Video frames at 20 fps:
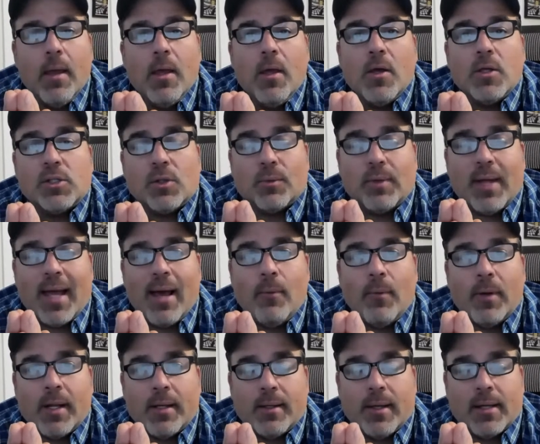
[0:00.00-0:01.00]
So now what
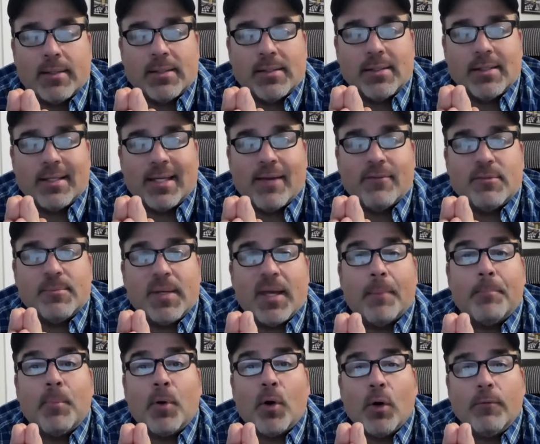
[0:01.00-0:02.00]
it does is it gives me a
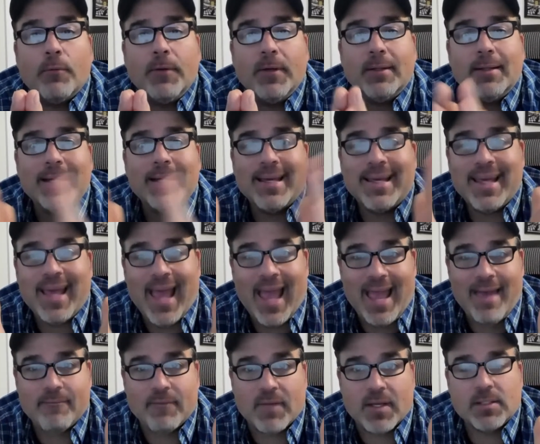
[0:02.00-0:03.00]
perfect
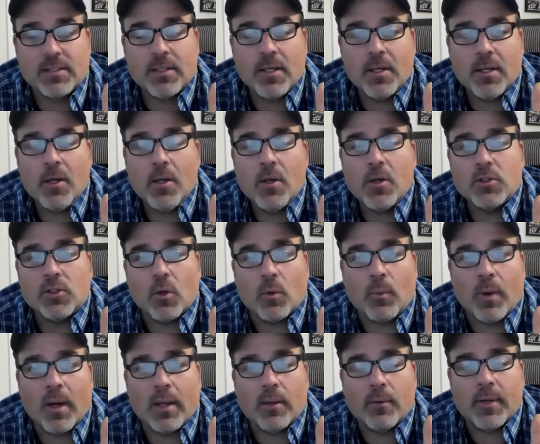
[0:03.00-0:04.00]
canvas. So
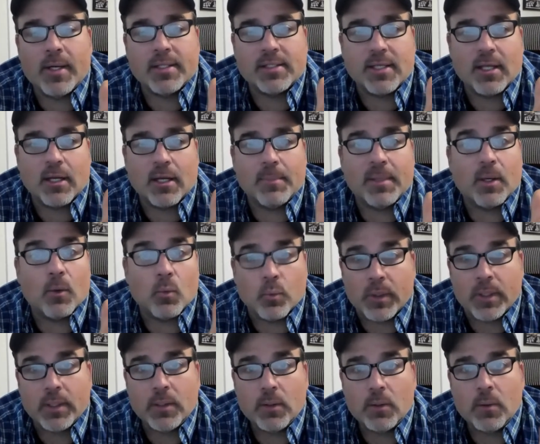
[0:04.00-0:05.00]
whether it's going to be a
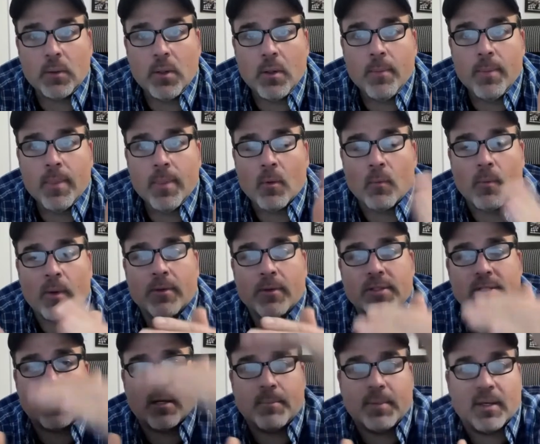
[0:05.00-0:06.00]
reel, whether it's
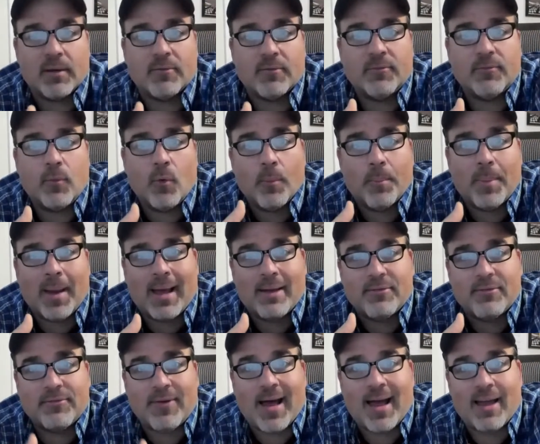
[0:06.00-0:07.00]
going to be a
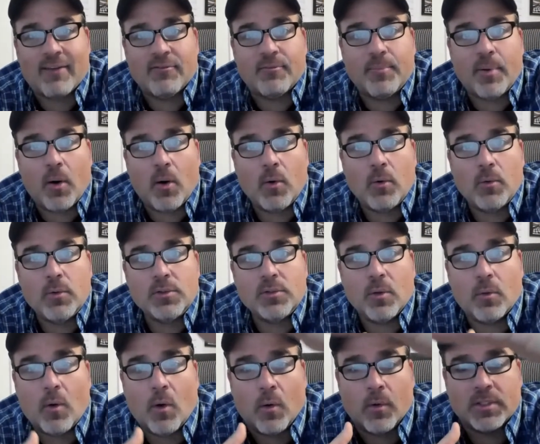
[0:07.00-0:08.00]
4x5 post,
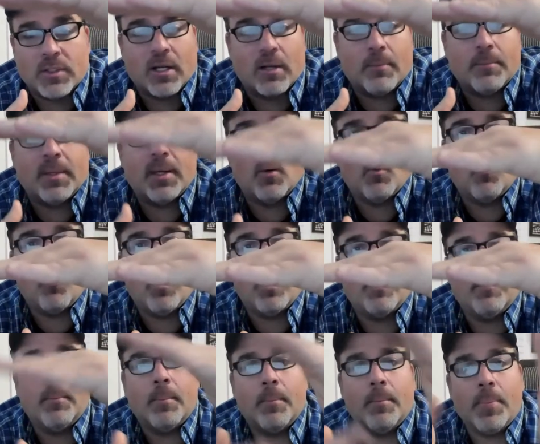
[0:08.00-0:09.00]
or it's going to be a
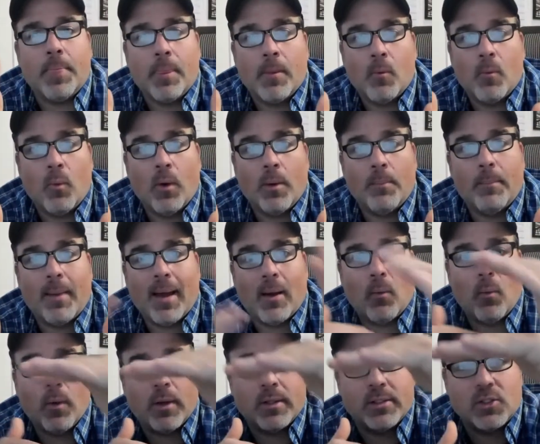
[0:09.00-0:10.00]

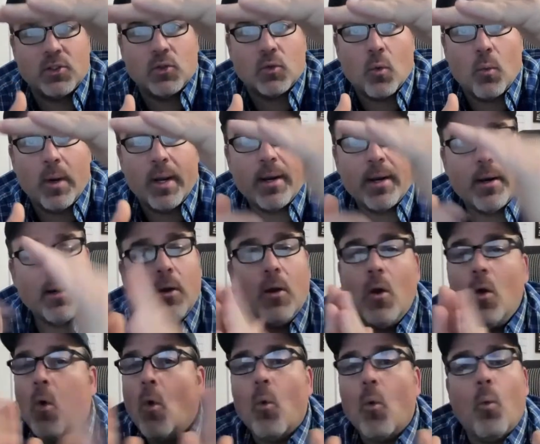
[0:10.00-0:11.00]
1x1 square,
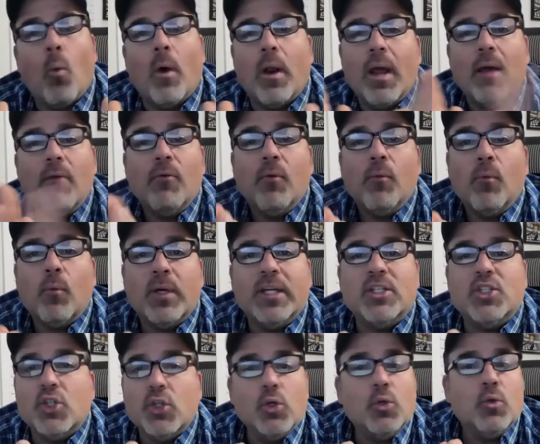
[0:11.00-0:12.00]
whatever we
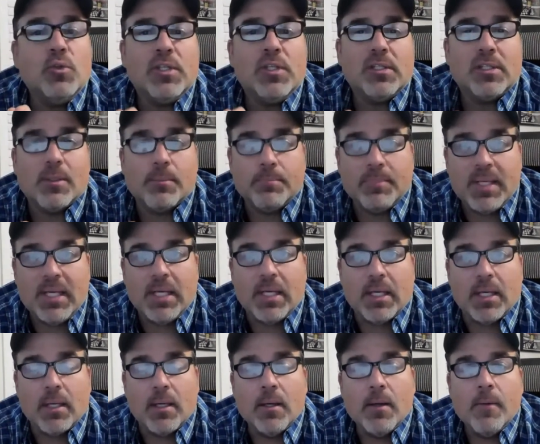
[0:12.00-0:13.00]
choose it to
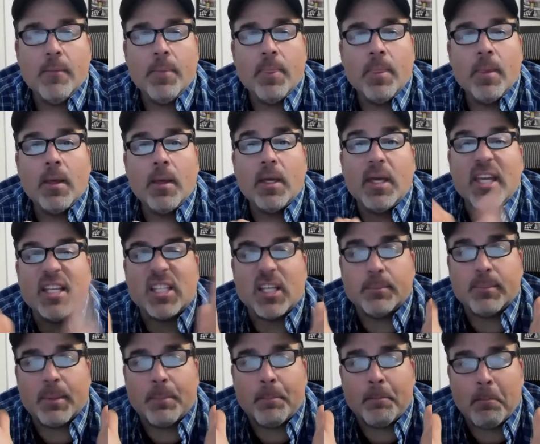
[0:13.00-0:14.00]
be, it's going
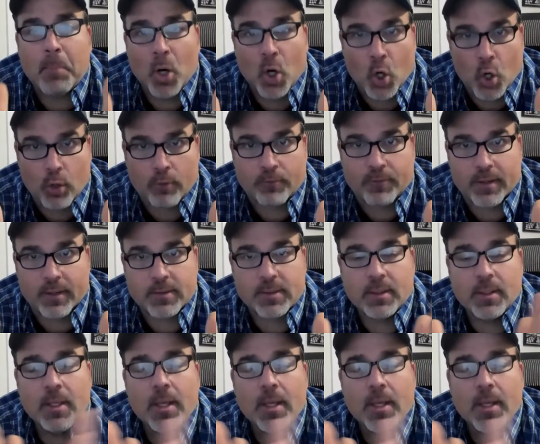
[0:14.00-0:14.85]
to be perfect.